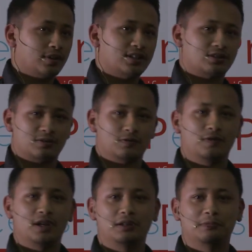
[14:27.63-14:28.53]
That's
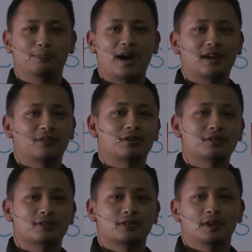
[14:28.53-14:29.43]
very bad
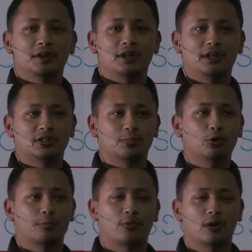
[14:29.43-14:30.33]
because it's
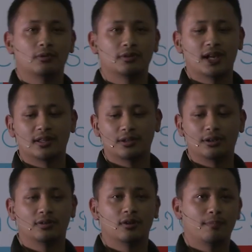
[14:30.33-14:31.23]
more probable
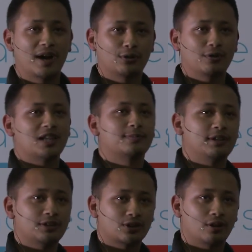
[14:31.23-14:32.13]
that a backdoor has been
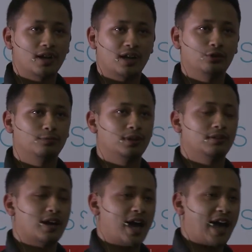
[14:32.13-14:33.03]
installed and you've
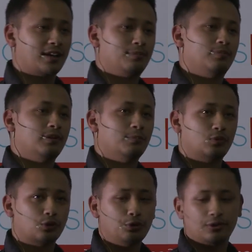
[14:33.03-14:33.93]
been hacked
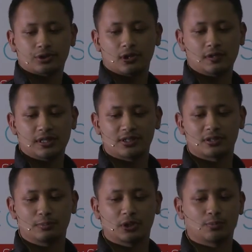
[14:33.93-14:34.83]
through the server.
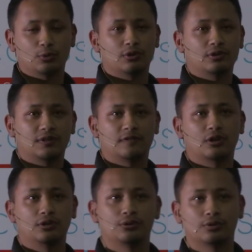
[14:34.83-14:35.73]
That's much more
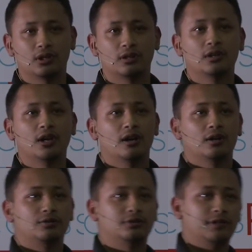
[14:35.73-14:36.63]
difficult to
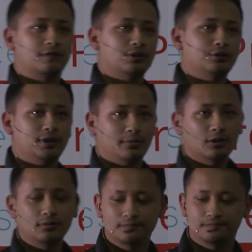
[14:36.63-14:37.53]
debug.